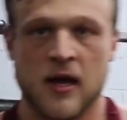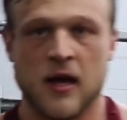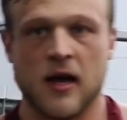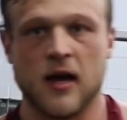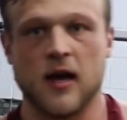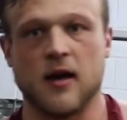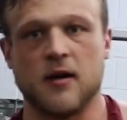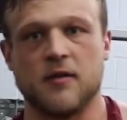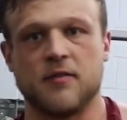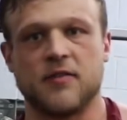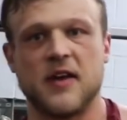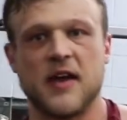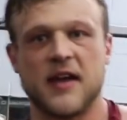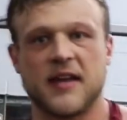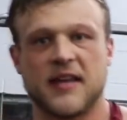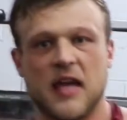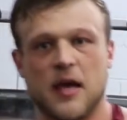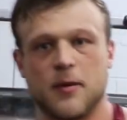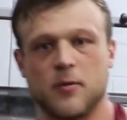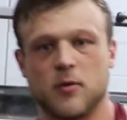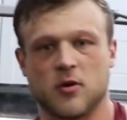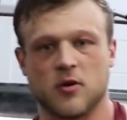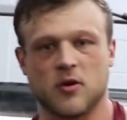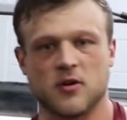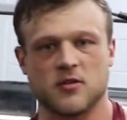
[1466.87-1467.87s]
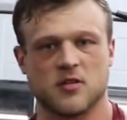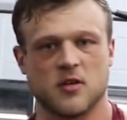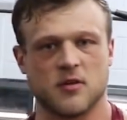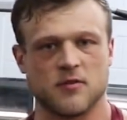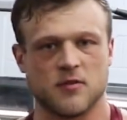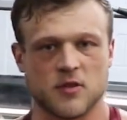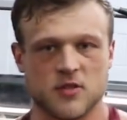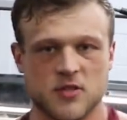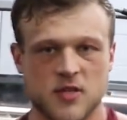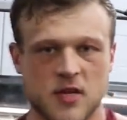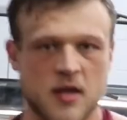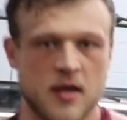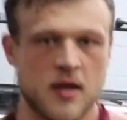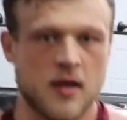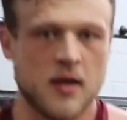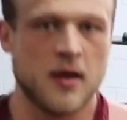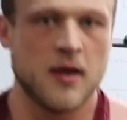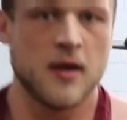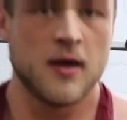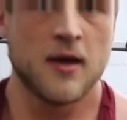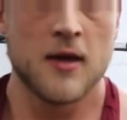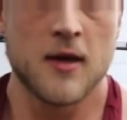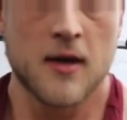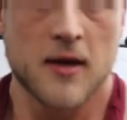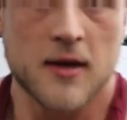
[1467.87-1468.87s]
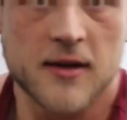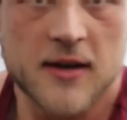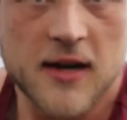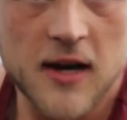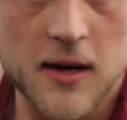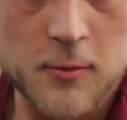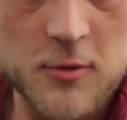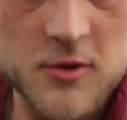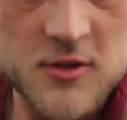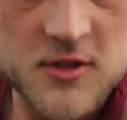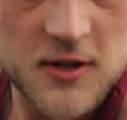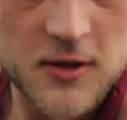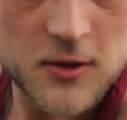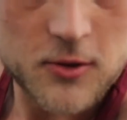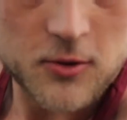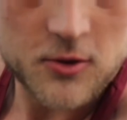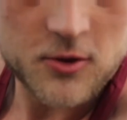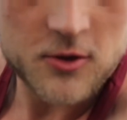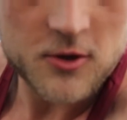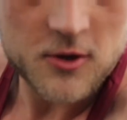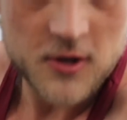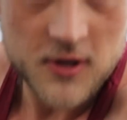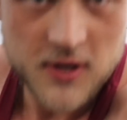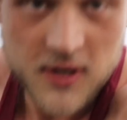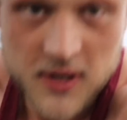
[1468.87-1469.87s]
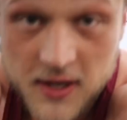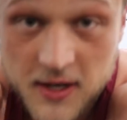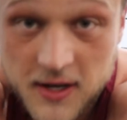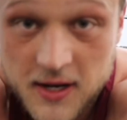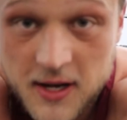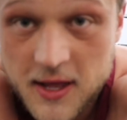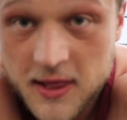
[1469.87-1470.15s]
of cable crossovers. Camera's a little crooked.